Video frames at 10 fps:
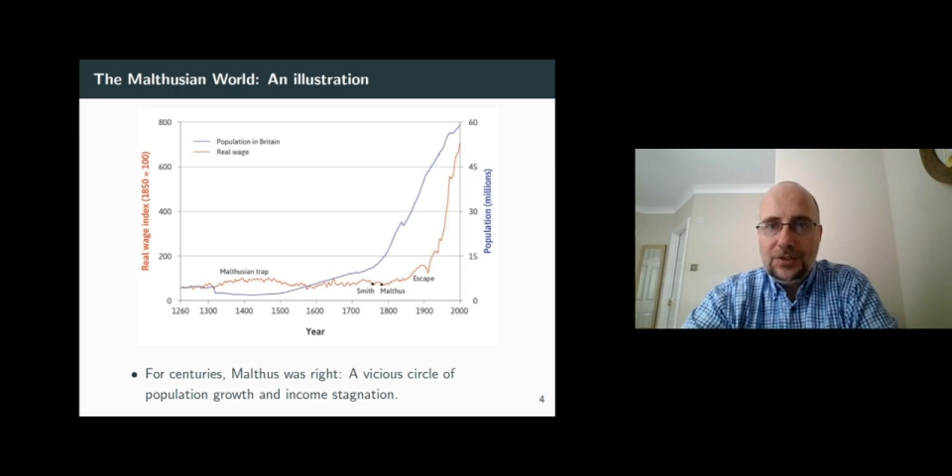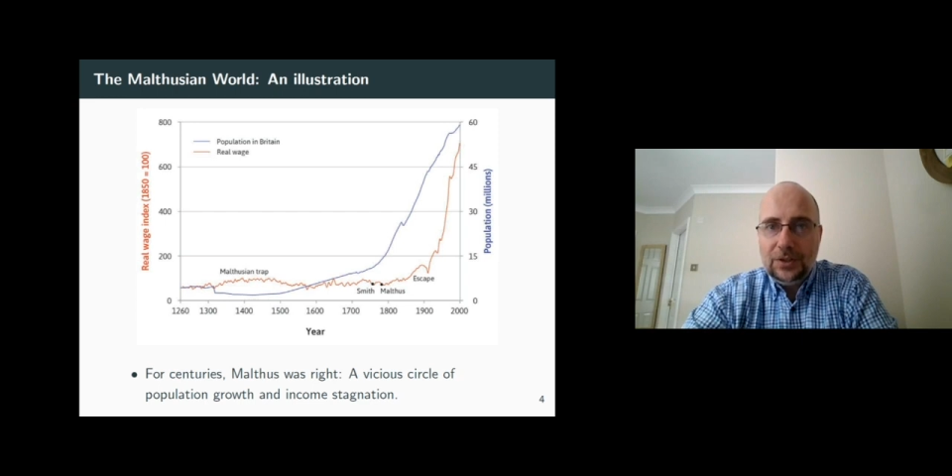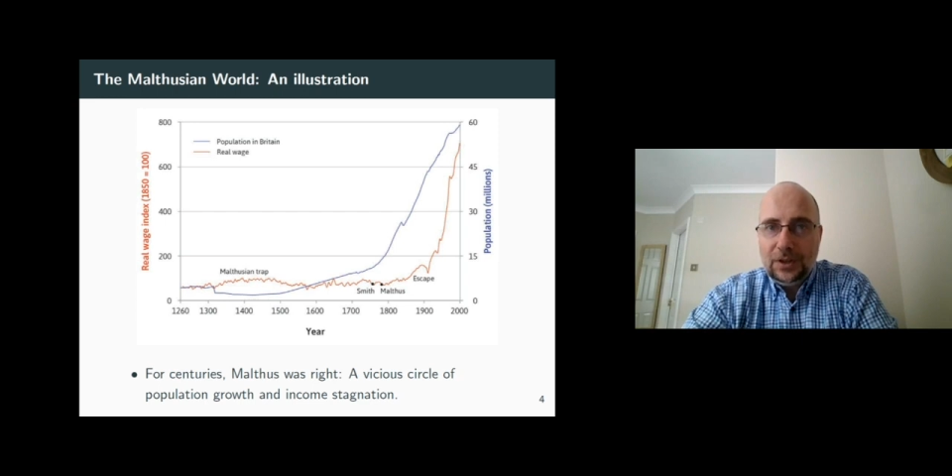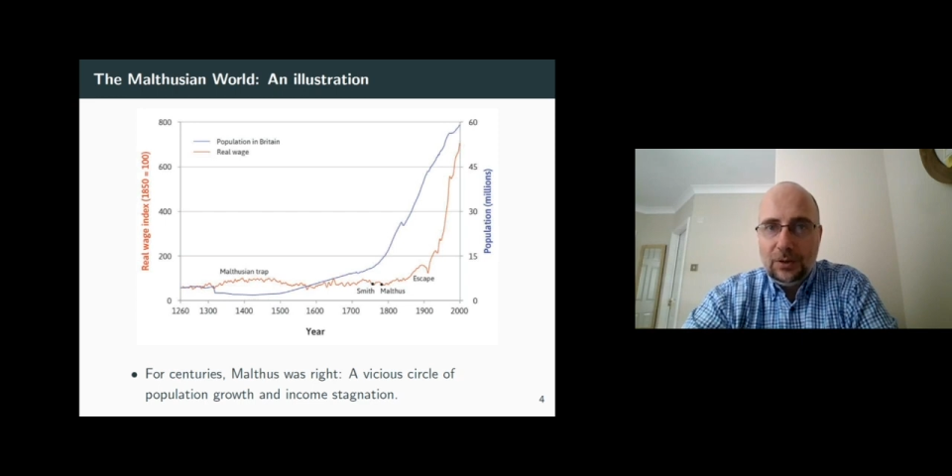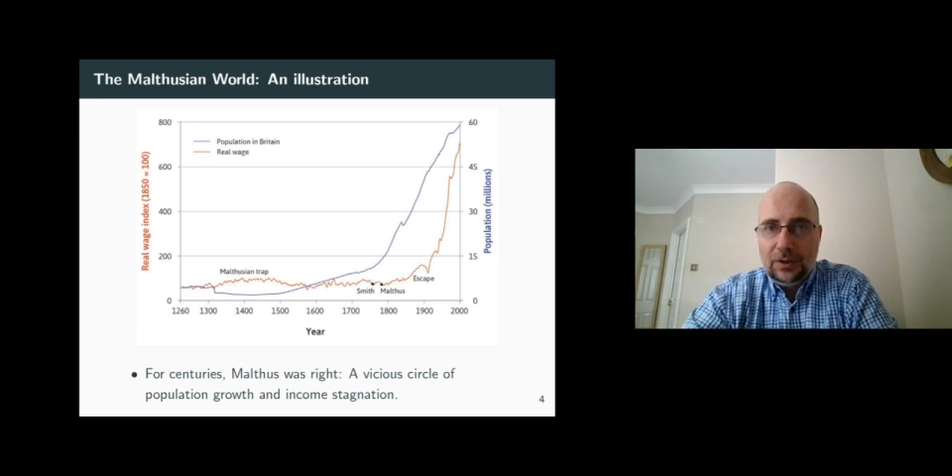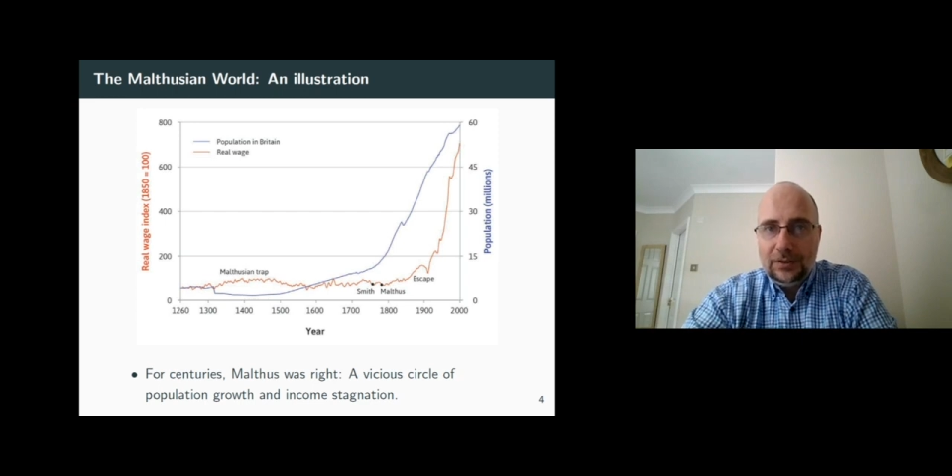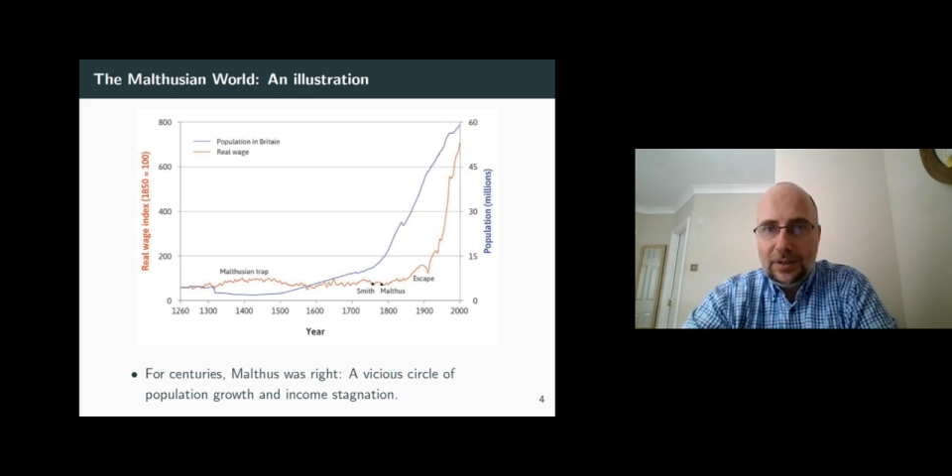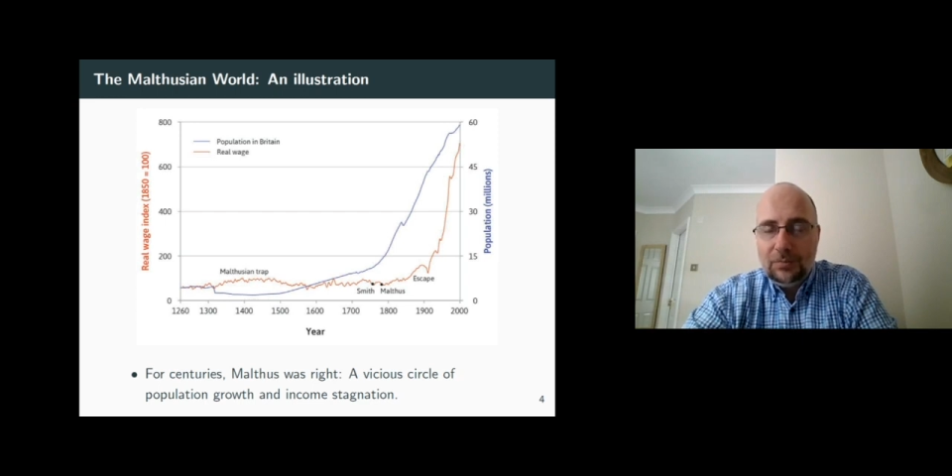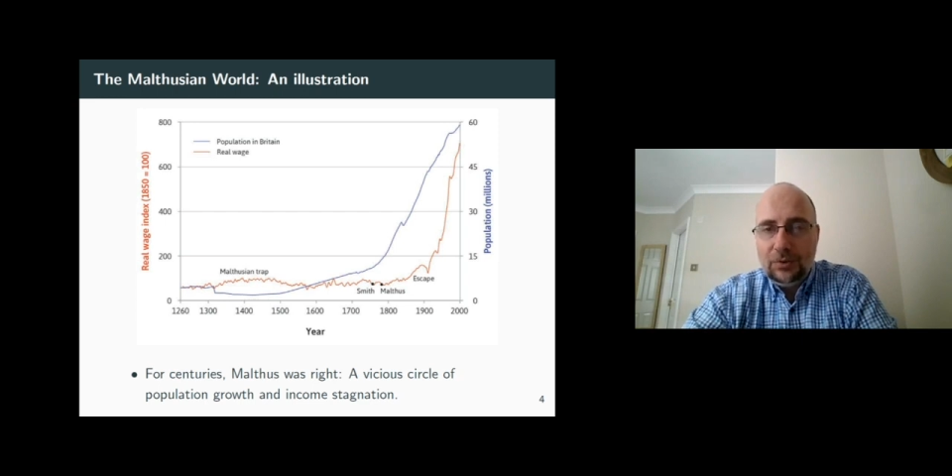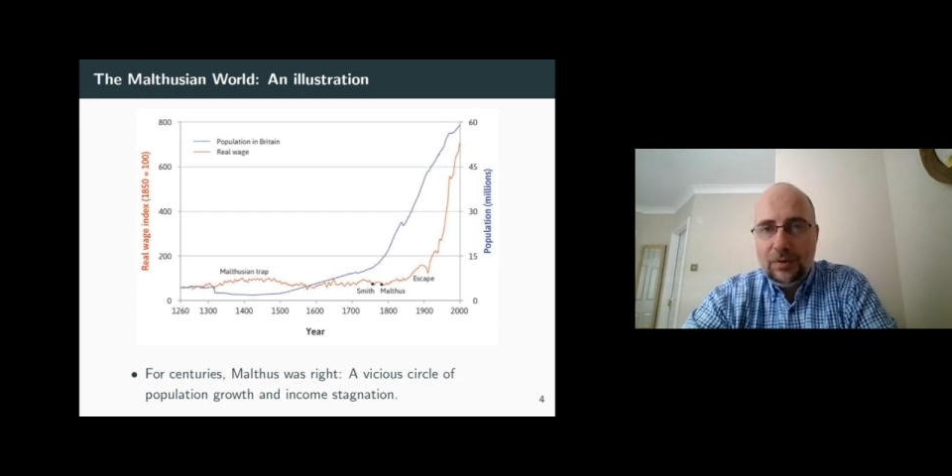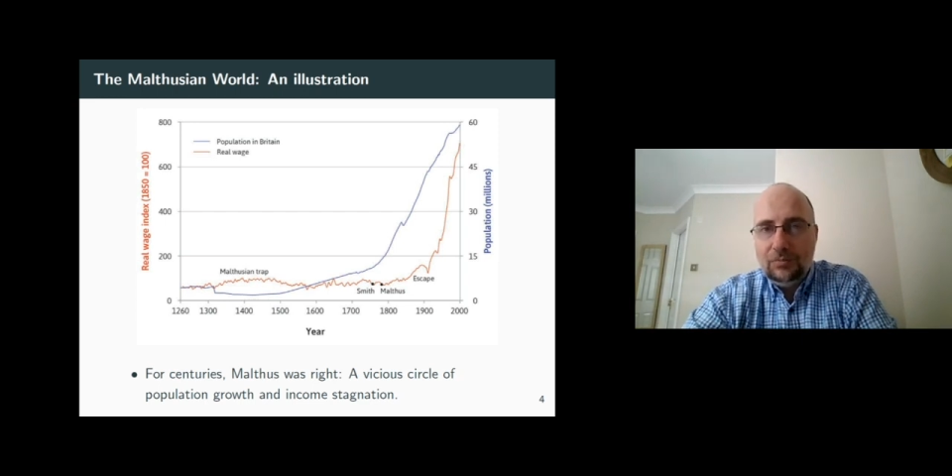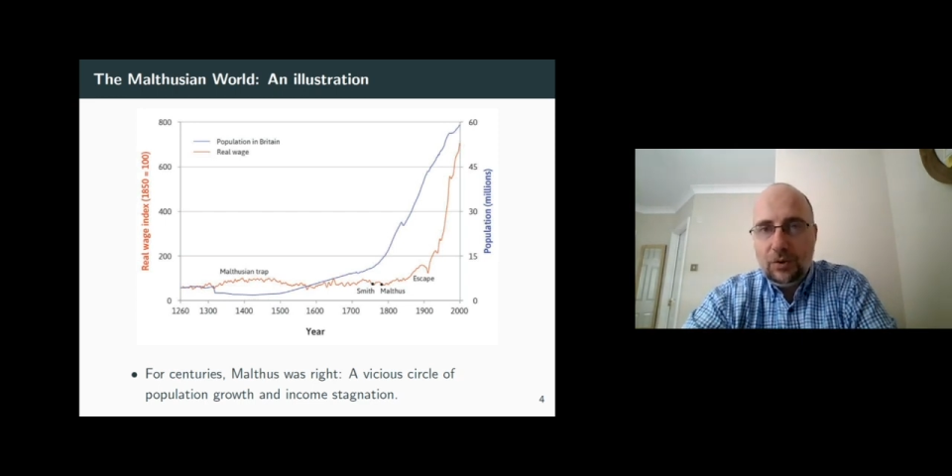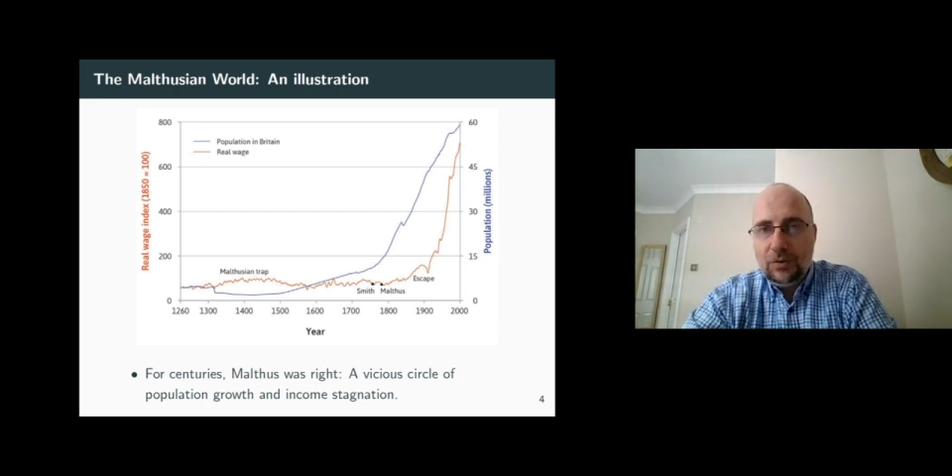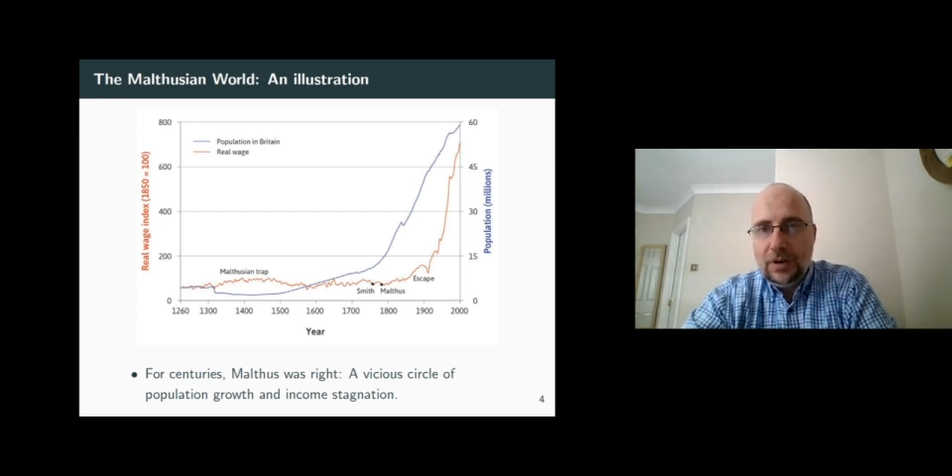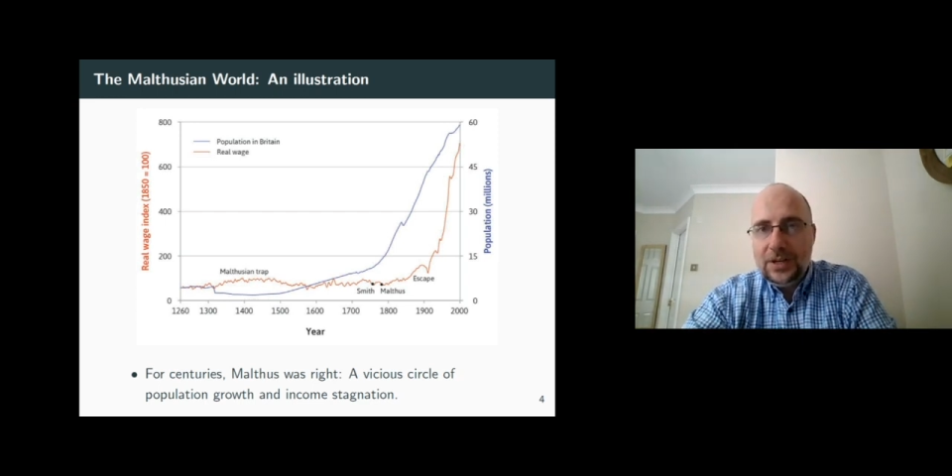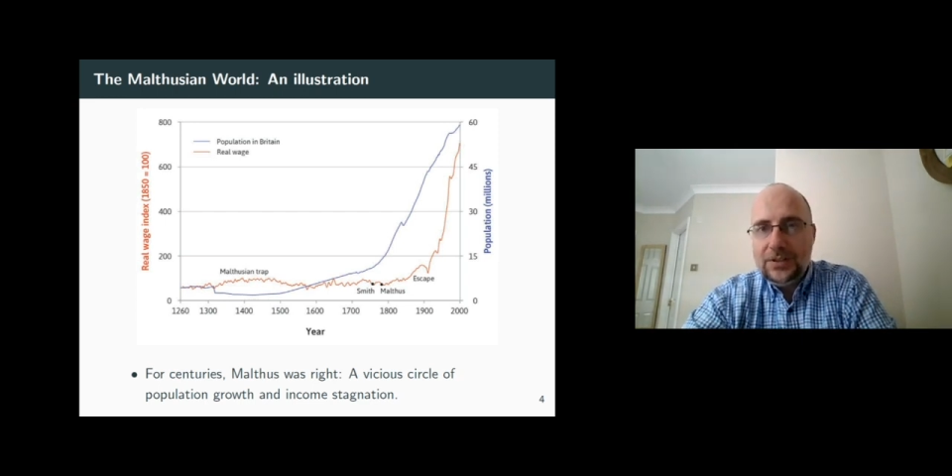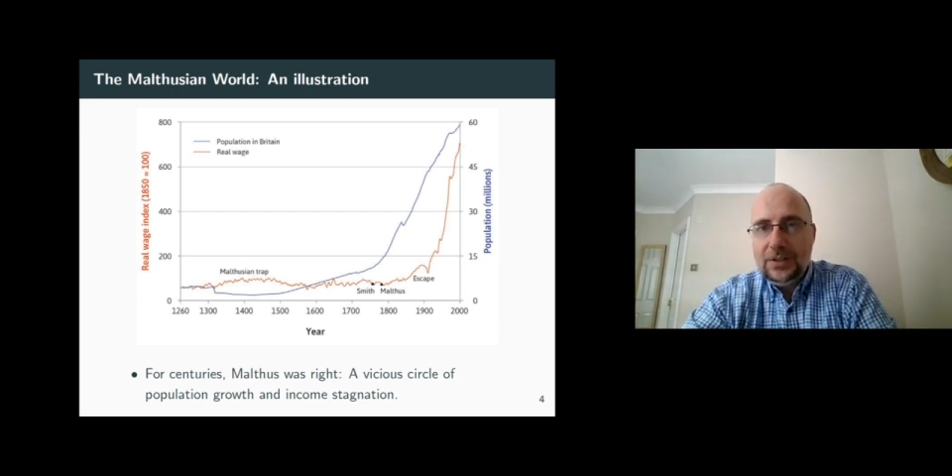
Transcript: circle of temporary progress